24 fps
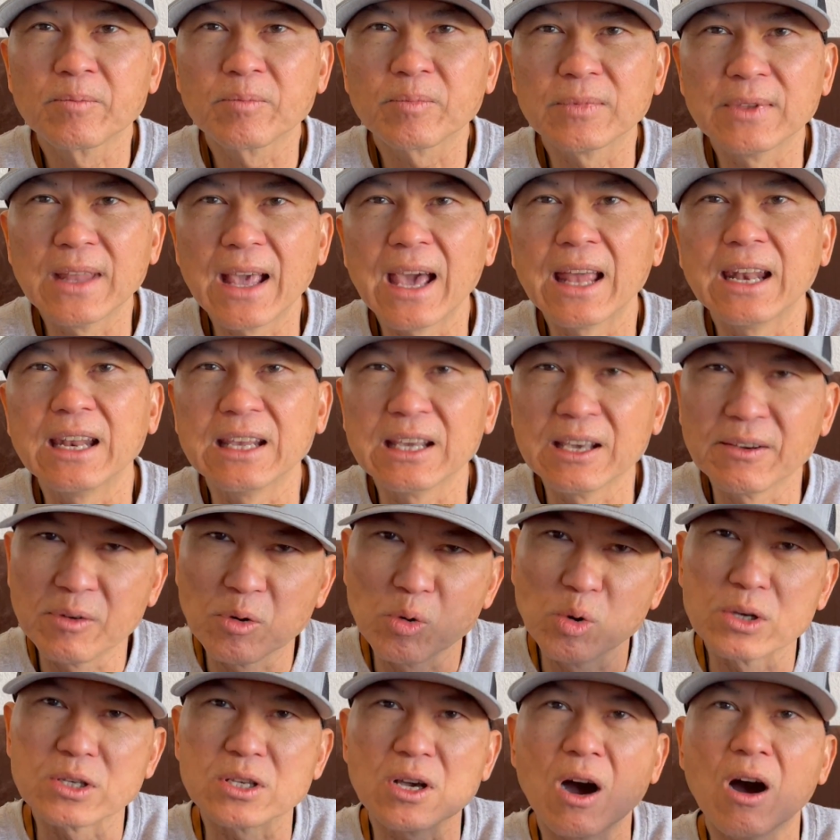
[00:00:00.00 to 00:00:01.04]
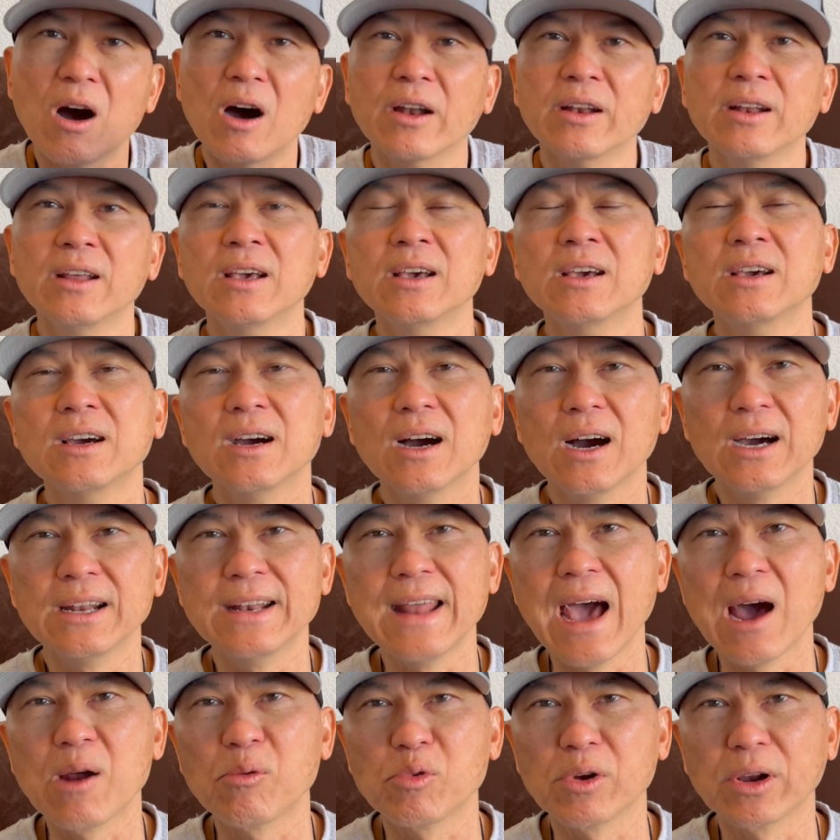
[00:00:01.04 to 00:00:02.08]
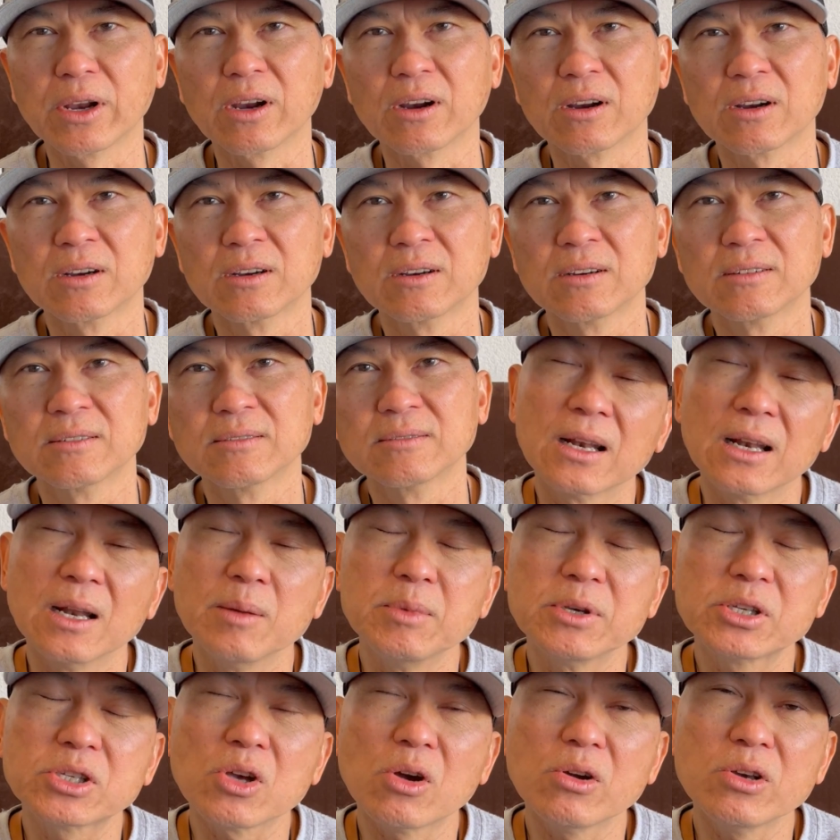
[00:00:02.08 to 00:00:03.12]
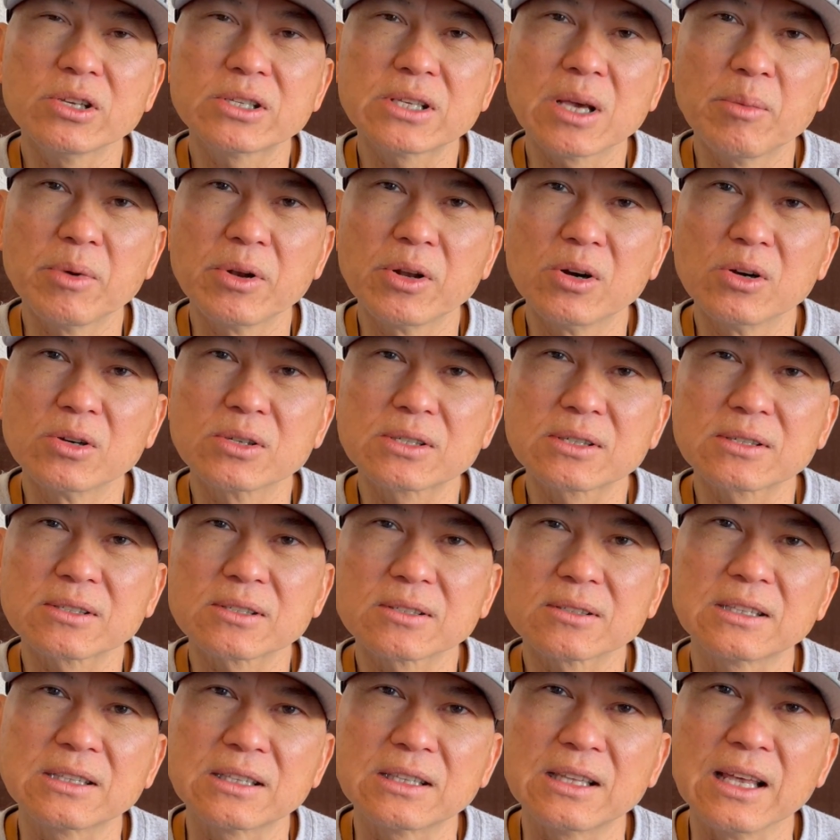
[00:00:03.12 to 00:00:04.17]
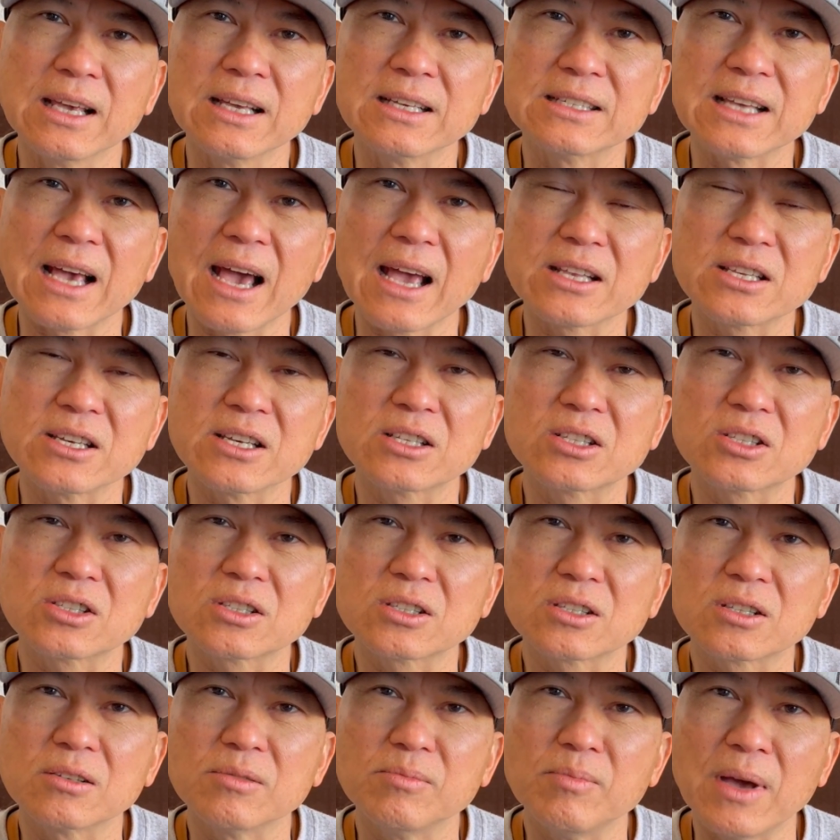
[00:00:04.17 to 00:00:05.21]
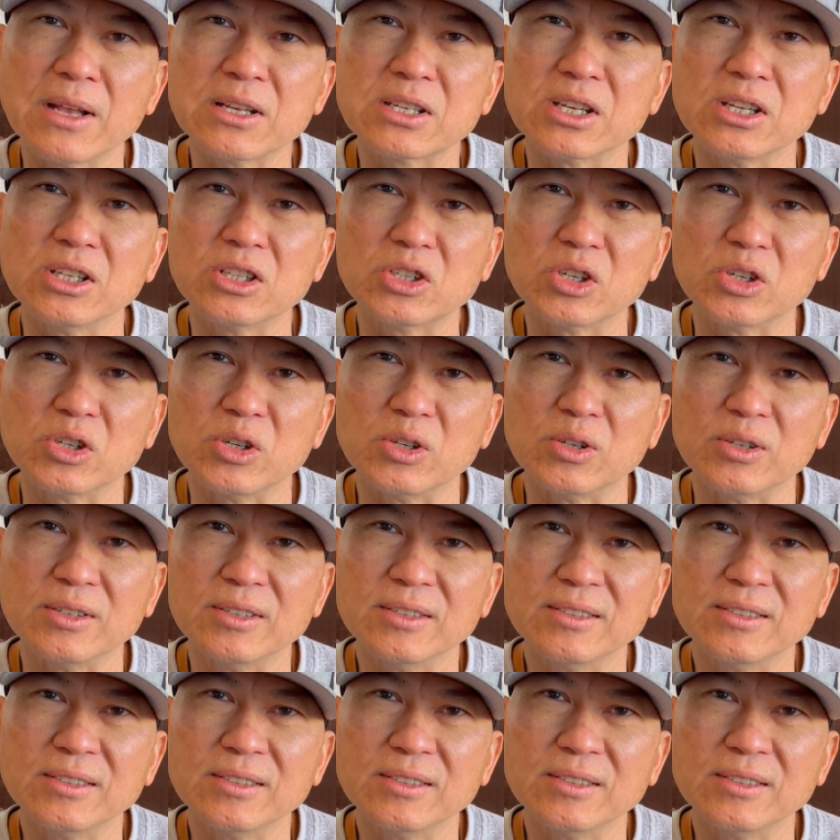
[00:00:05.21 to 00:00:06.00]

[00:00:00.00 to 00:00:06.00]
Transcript: than if it was on a downrigger. Let me show you some of those things that I just mentioned to you.